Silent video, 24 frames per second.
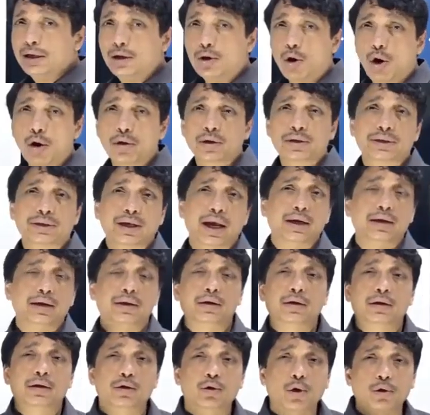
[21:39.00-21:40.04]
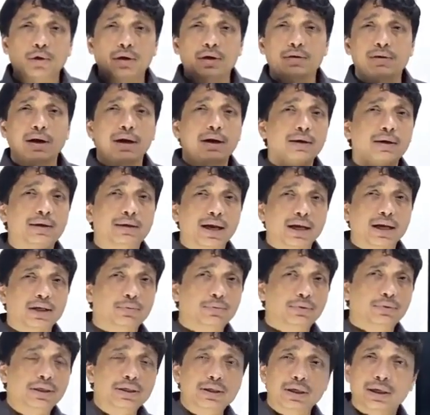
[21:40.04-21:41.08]
in long-standing chronic retinal
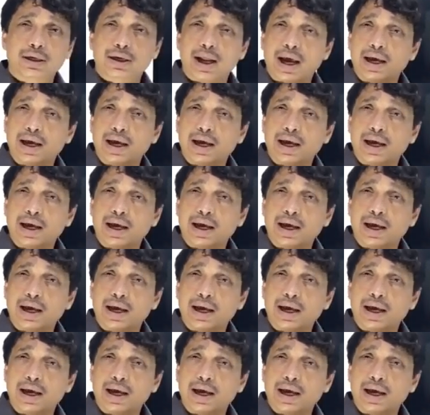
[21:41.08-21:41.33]
detachment. These are